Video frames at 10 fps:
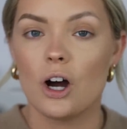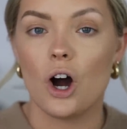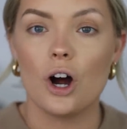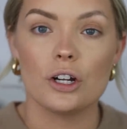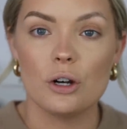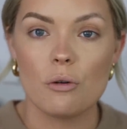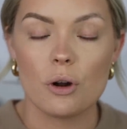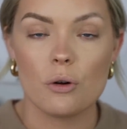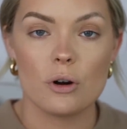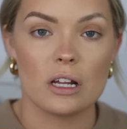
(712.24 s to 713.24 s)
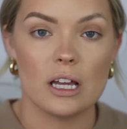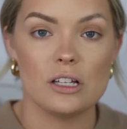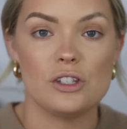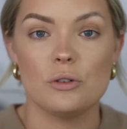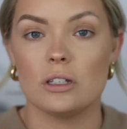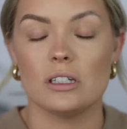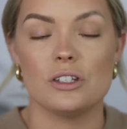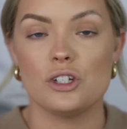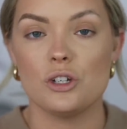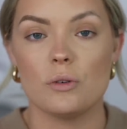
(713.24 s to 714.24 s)
audio recording it so you can
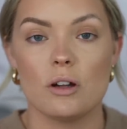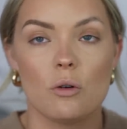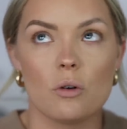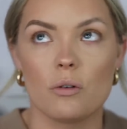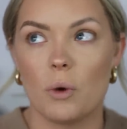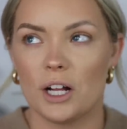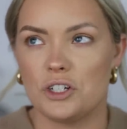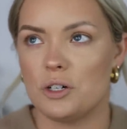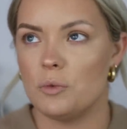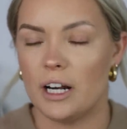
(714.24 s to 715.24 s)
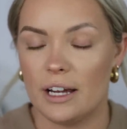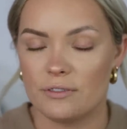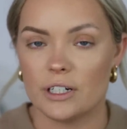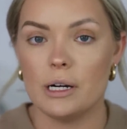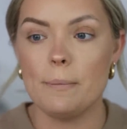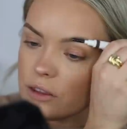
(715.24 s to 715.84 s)
listen to it or watch it, whatever.